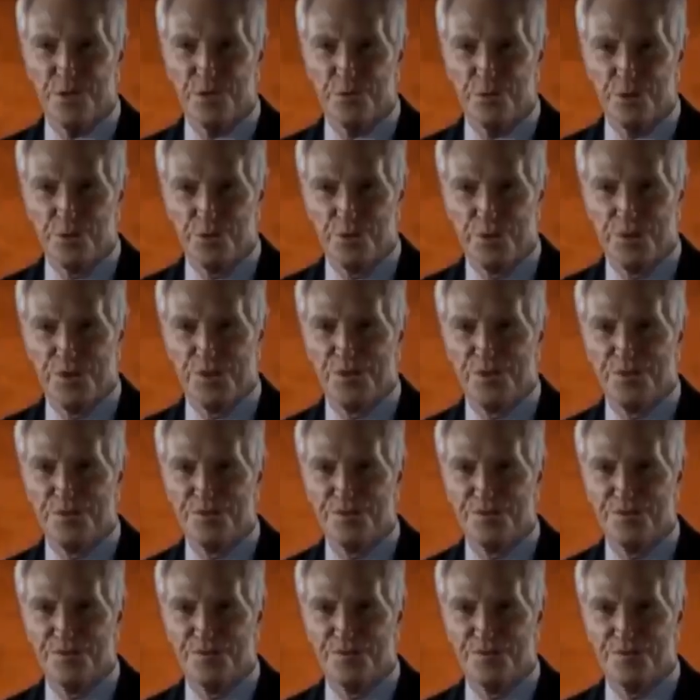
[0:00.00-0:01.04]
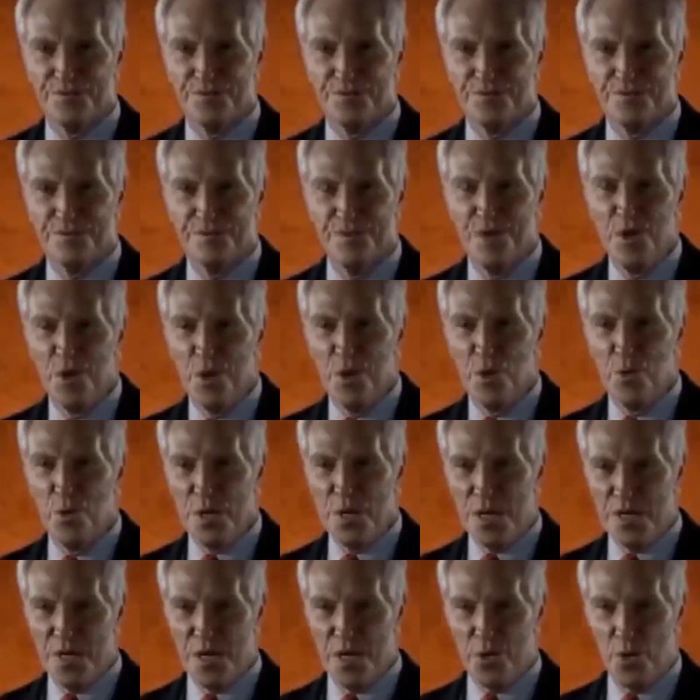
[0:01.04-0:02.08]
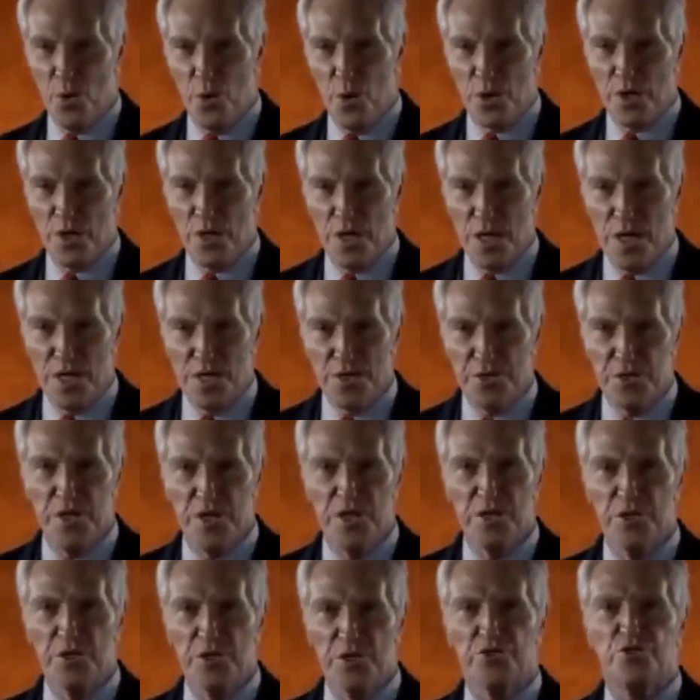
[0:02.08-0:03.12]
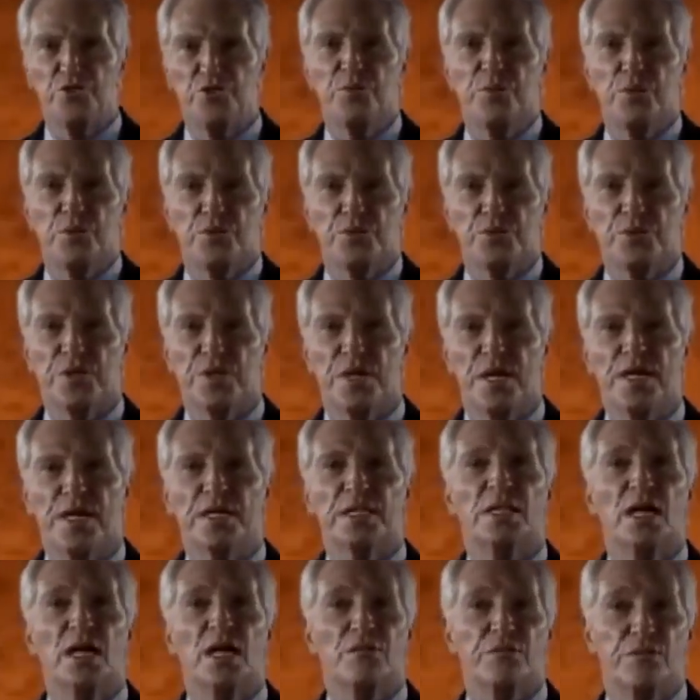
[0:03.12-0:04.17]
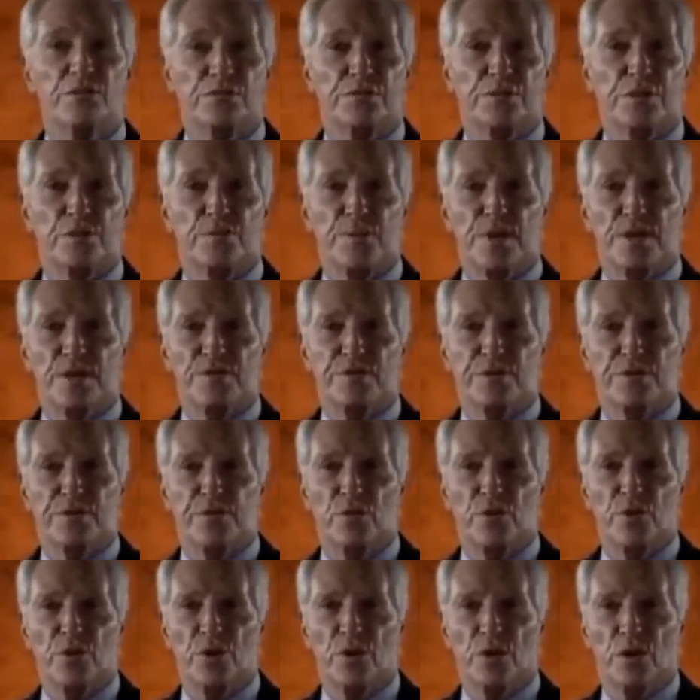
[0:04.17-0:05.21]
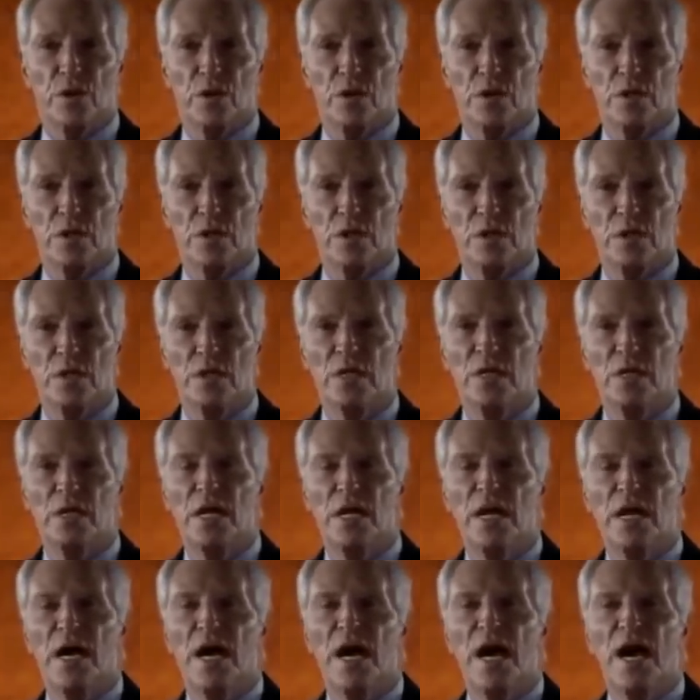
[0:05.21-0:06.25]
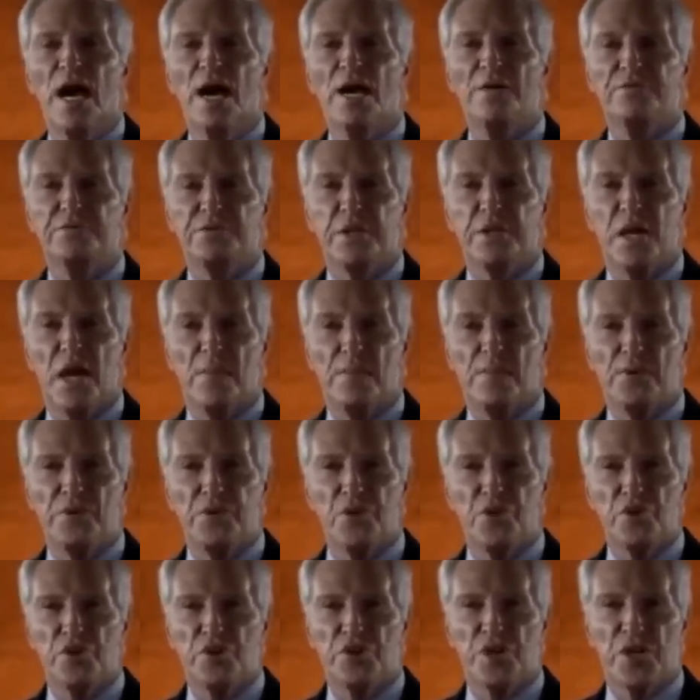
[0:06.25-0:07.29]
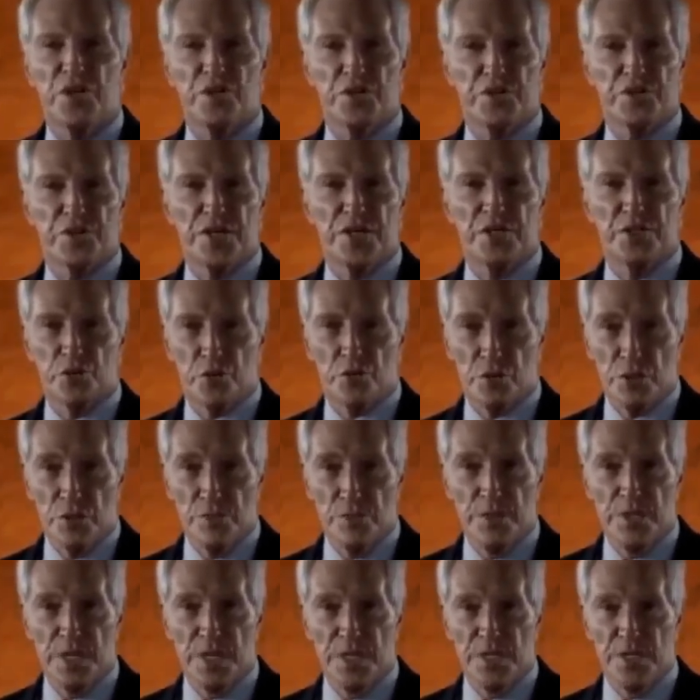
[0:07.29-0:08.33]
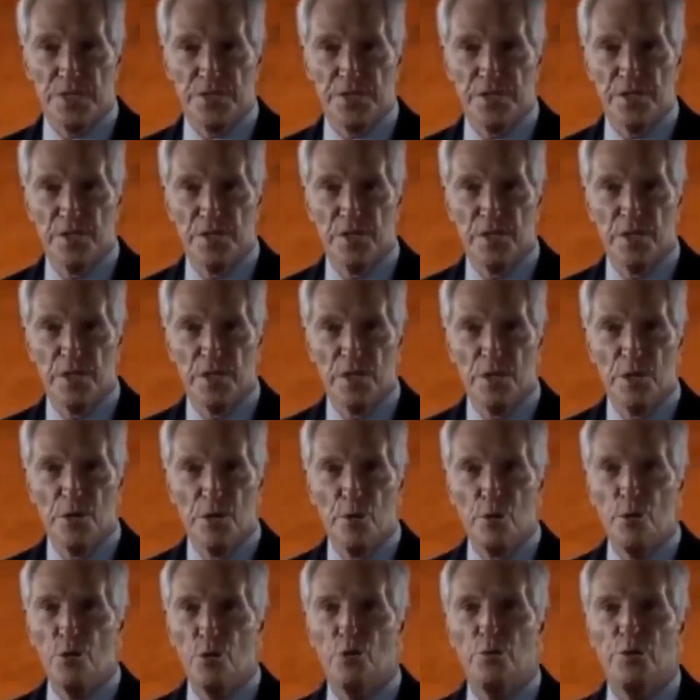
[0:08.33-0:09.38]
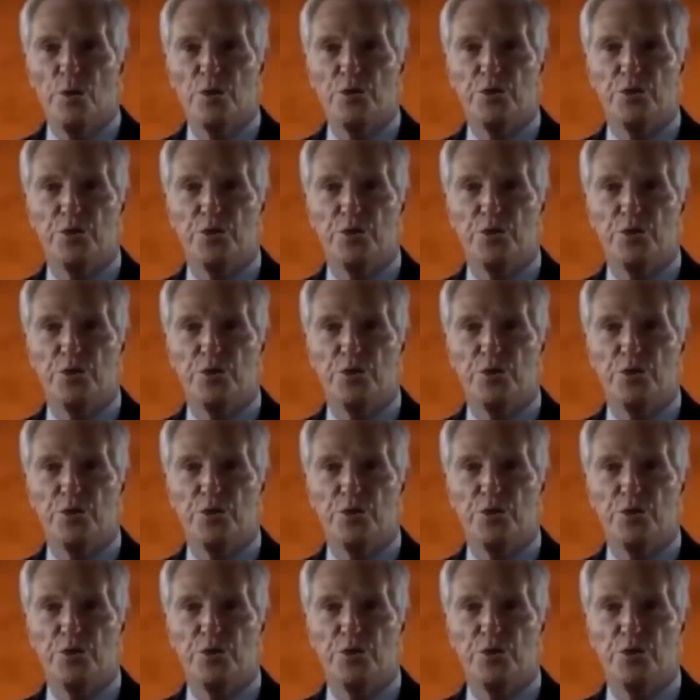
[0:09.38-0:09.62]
and we will, we can then organize, distribute, and govern for the benefit of all. After competition and dissent are eliminated, we will